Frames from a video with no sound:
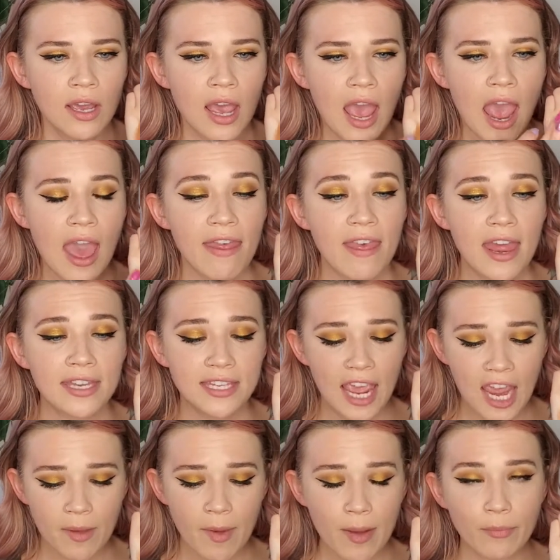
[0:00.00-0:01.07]
and then
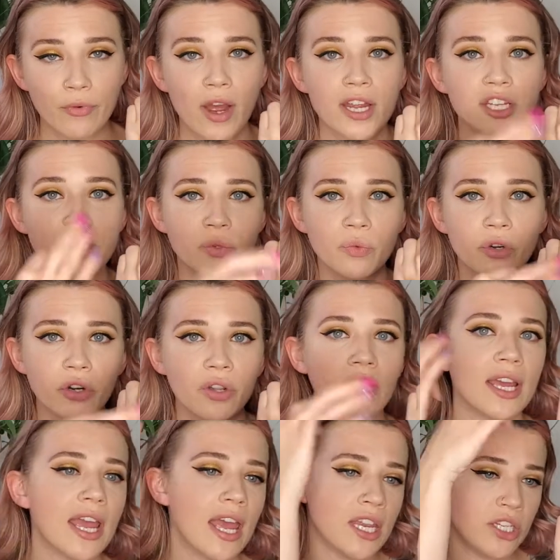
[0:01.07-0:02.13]
take my brush, swirl
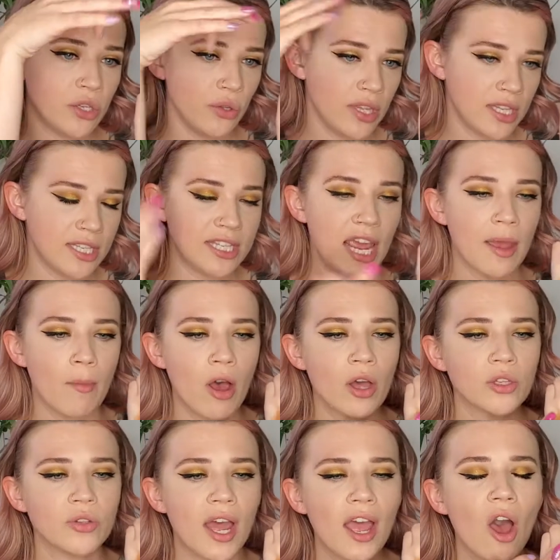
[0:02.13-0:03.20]
it, and do the same
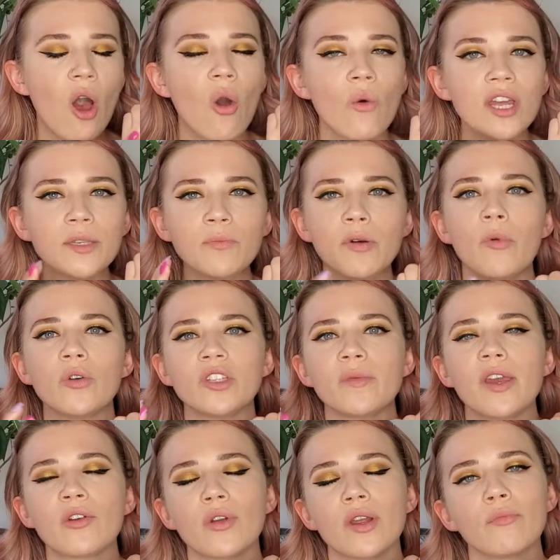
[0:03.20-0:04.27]
also. I always put most of
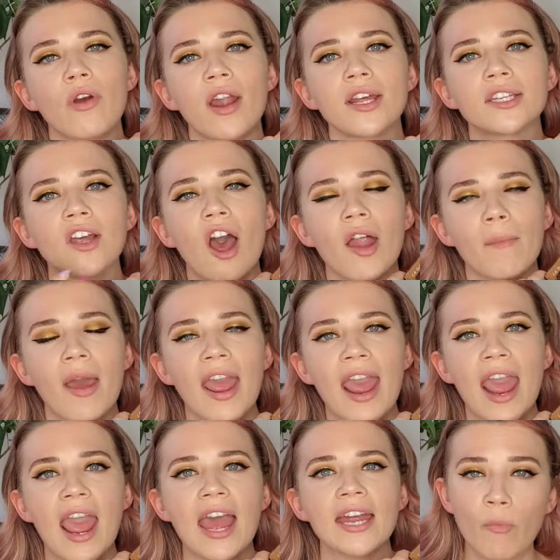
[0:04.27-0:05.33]
my cream products on my
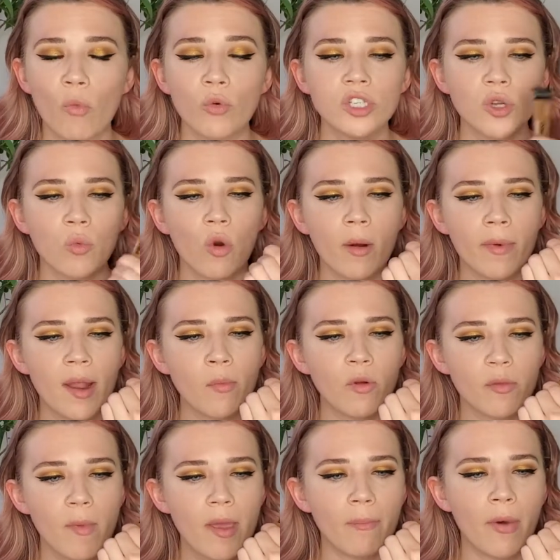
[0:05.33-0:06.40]
hand to warm it up with
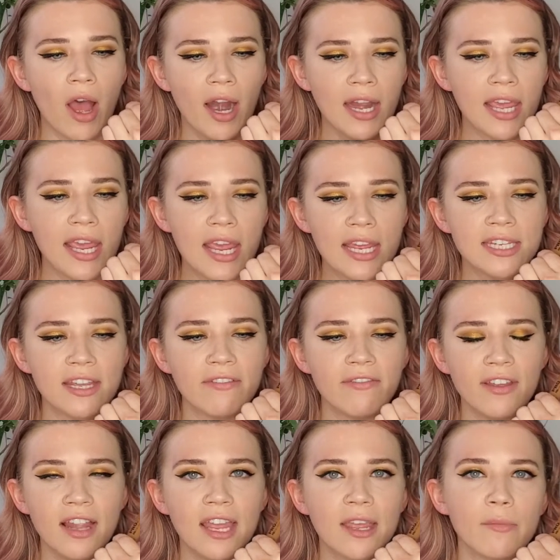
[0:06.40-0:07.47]
my body heat because I feel
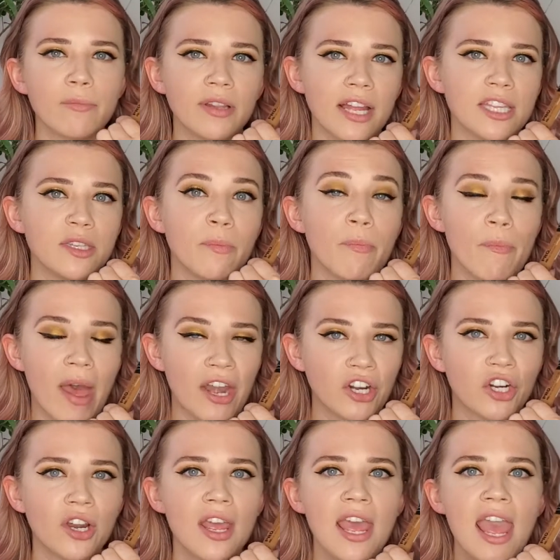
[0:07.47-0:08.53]
like it blends
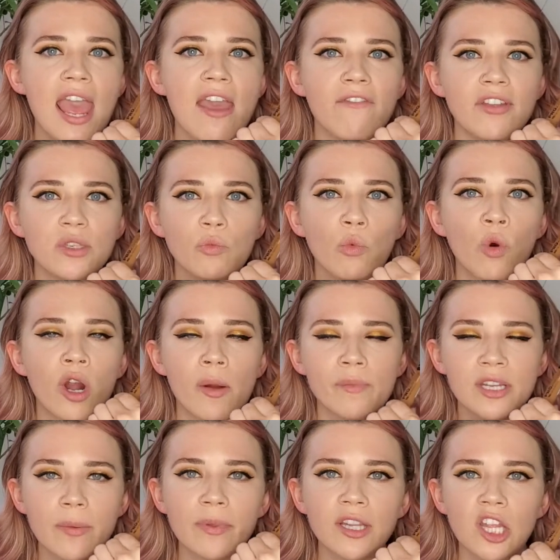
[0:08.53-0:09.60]
better if it's warmed
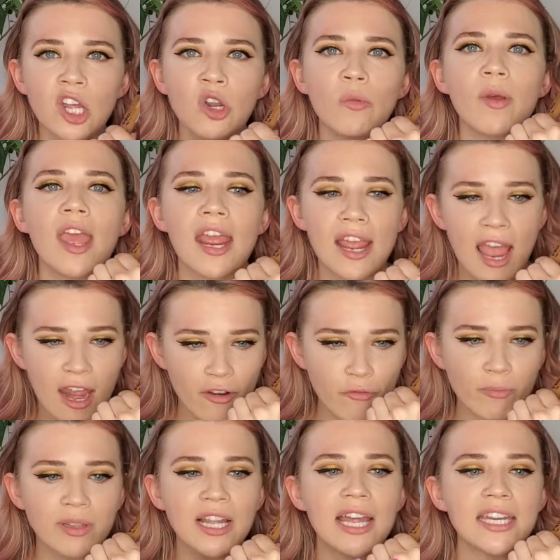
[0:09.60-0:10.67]
up a little bit and kind of
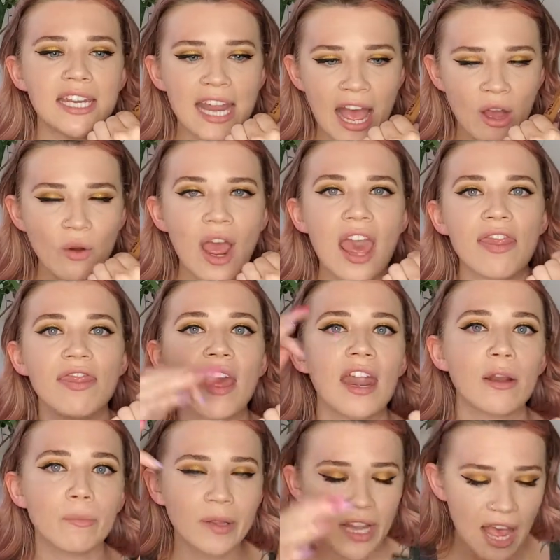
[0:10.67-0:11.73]
blended out and then
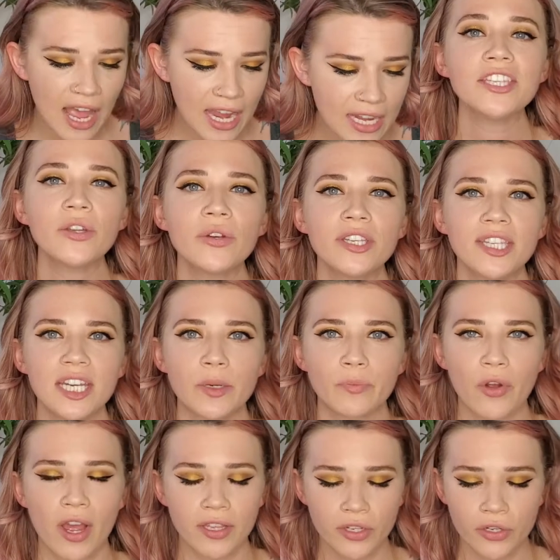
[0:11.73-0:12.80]
applied to a stick
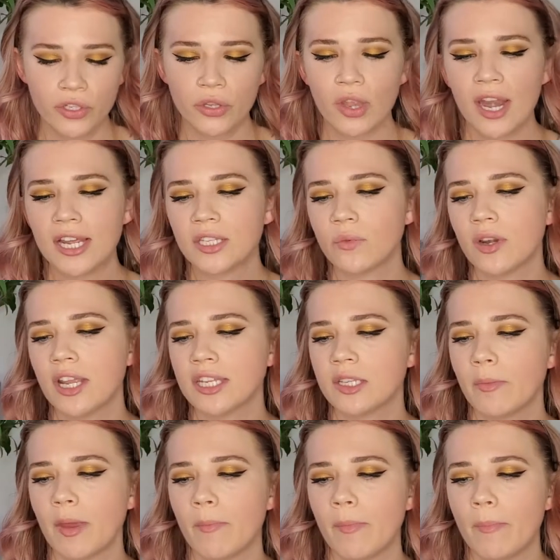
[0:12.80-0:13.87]
bronzer. So the next one is
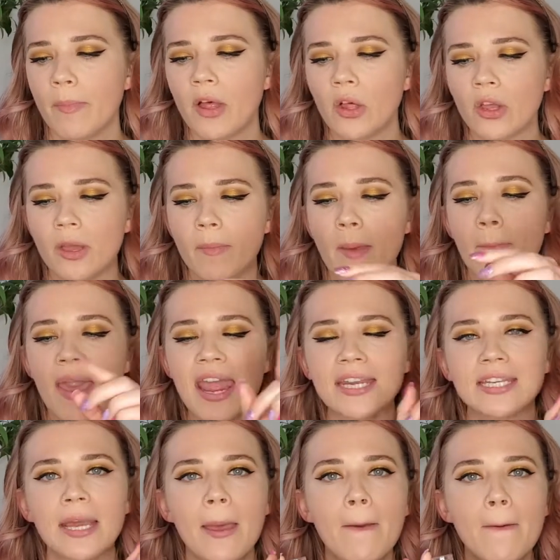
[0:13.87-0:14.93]
my Baked
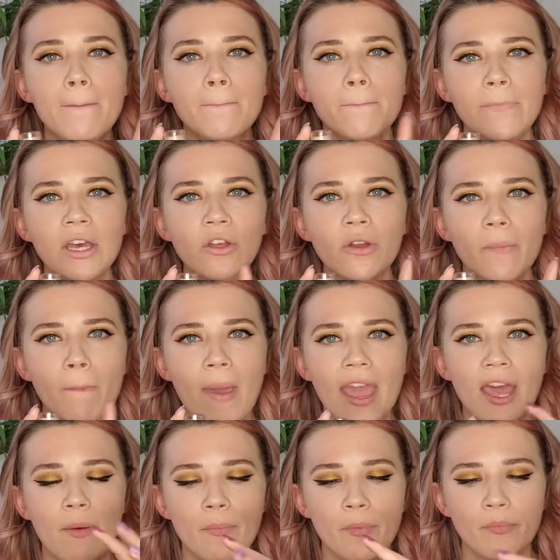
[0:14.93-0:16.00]
Milk
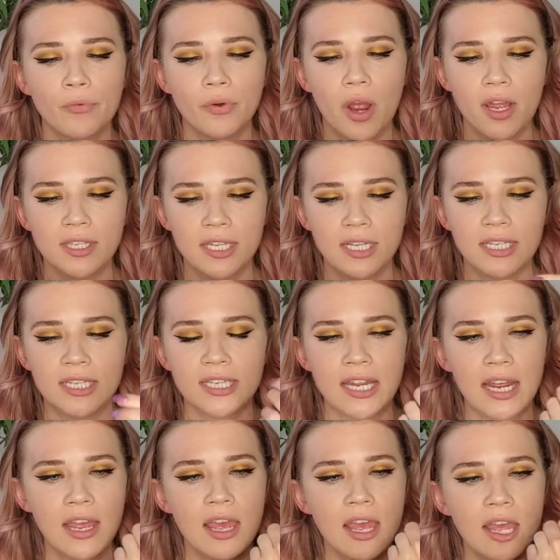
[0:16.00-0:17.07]
Makeup Bronzing
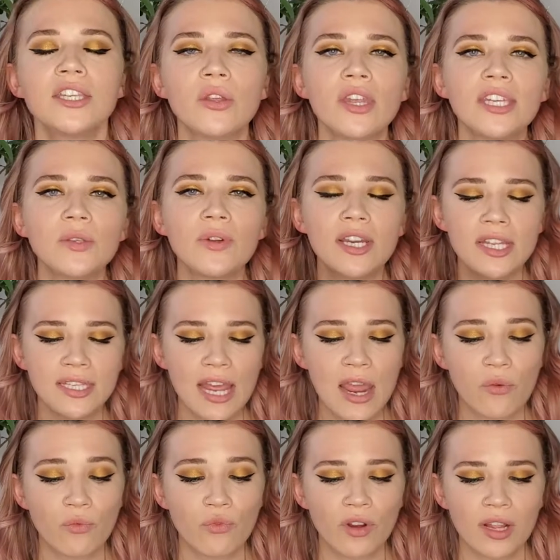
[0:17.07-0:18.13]
Stick. So this one is a
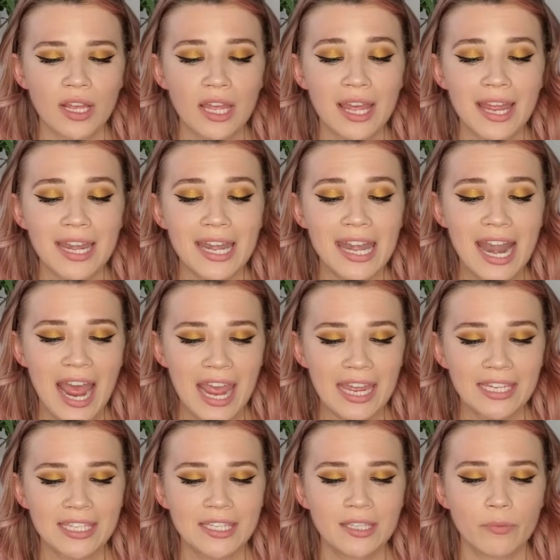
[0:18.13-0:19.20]
really
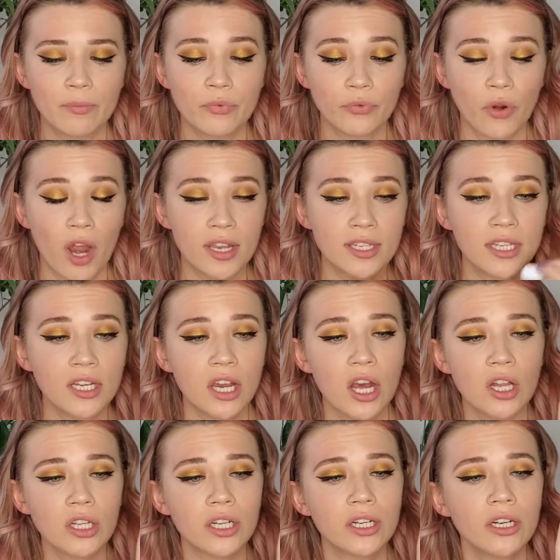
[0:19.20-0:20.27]
nice bronzing
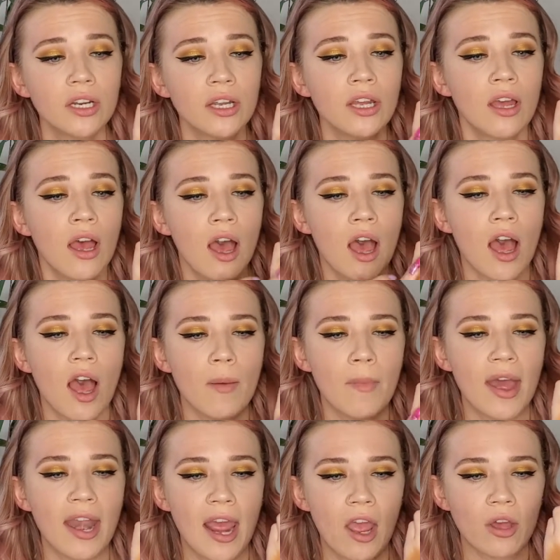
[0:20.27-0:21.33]
color.
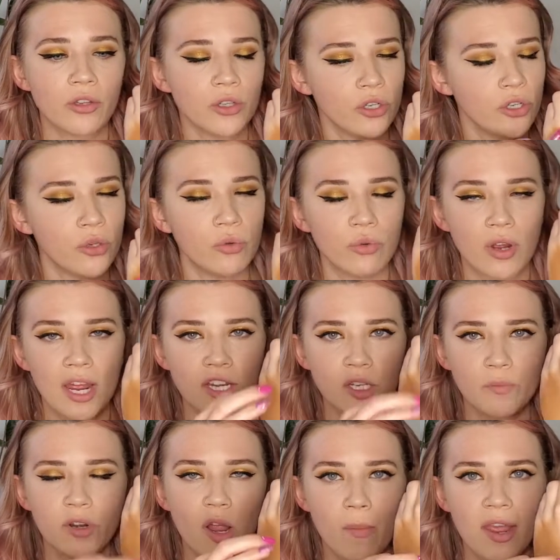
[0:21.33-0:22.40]
And I just
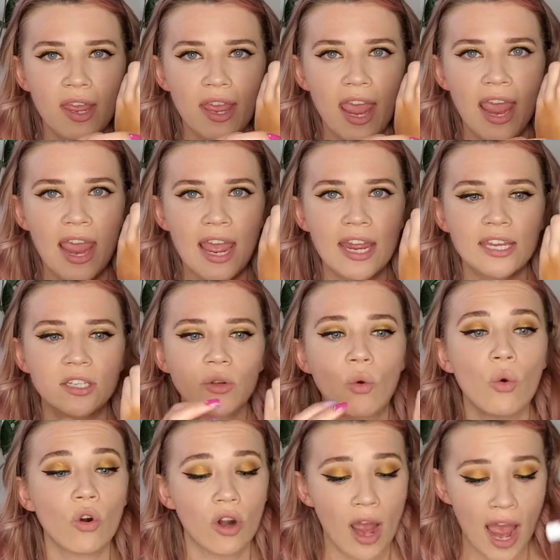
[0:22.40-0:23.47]
put it on my hand,
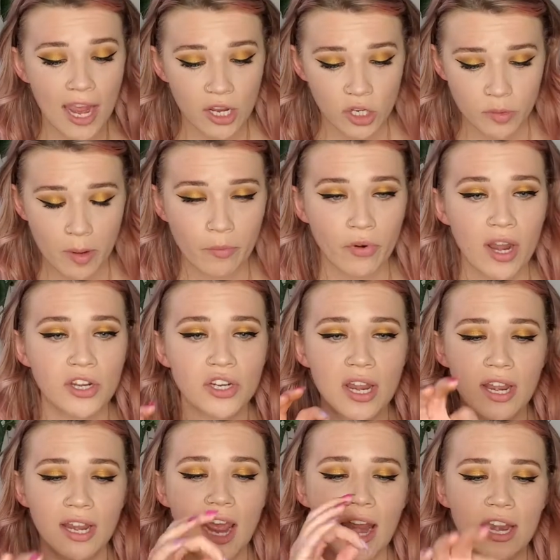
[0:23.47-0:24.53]
or I use my brush
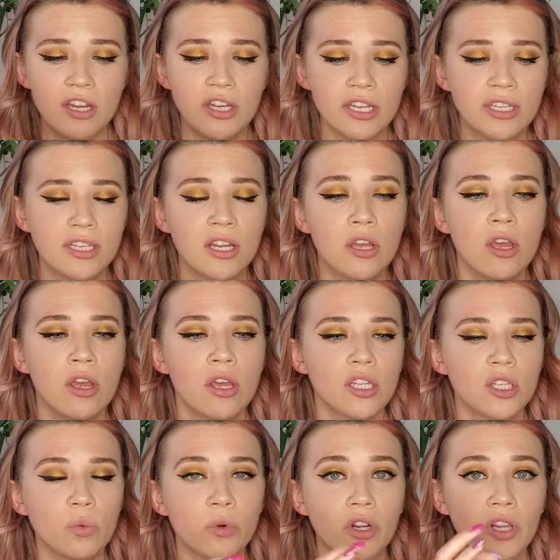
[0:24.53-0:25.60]
and kind of just
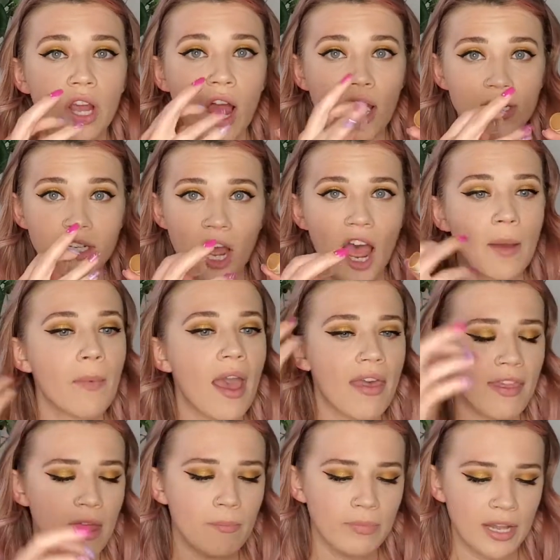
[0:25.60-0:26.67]
swirl it on top and
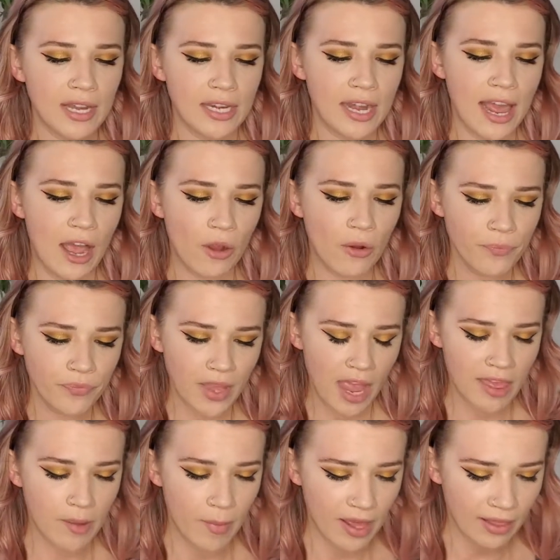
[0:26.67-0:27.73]
then blend it out.
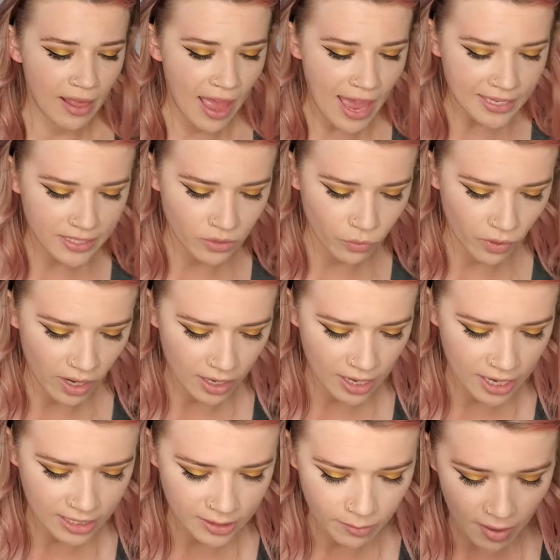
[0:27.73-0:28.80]
And then my last one
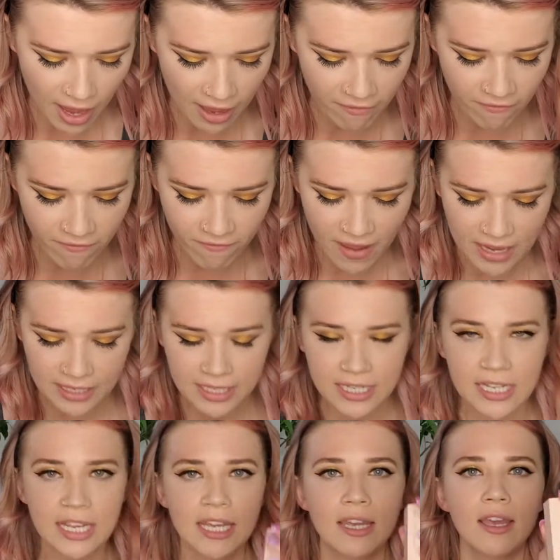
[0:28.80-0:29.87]
is my
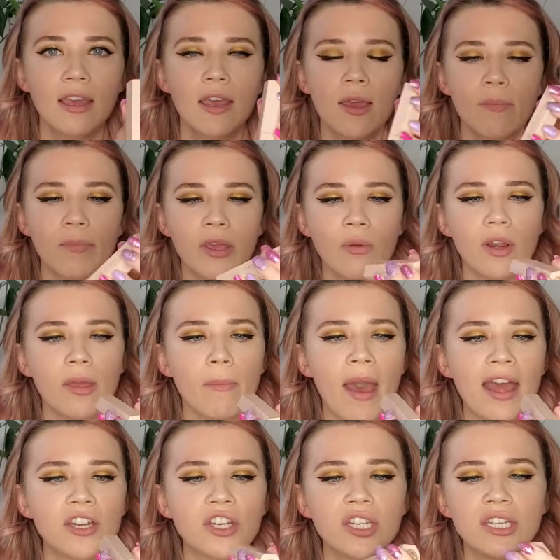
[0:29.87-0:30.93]
Fenty Beauty
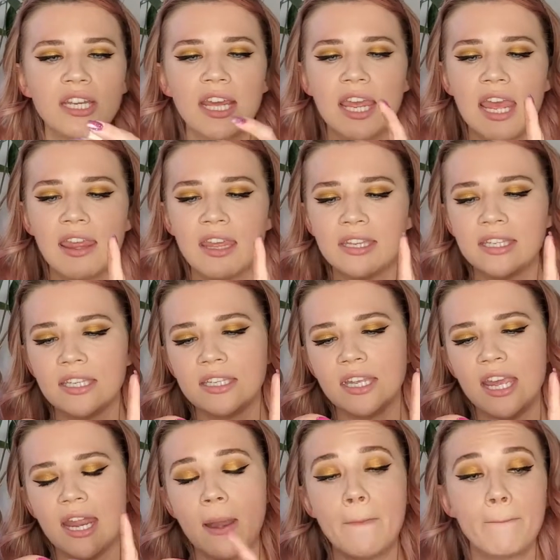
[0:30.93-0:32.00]
Matchstick, and this is
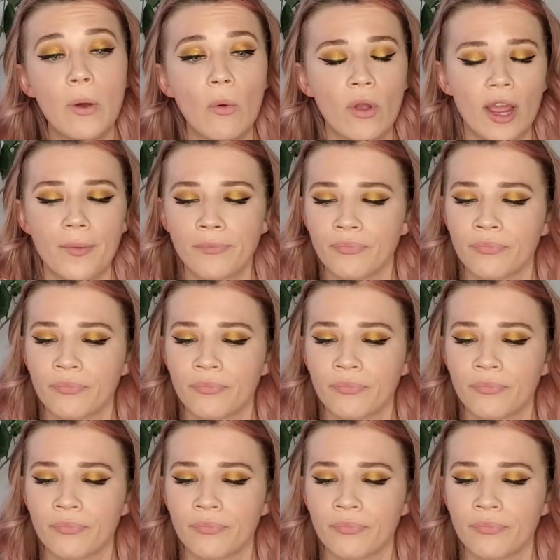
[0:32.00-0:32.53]
in Mocha.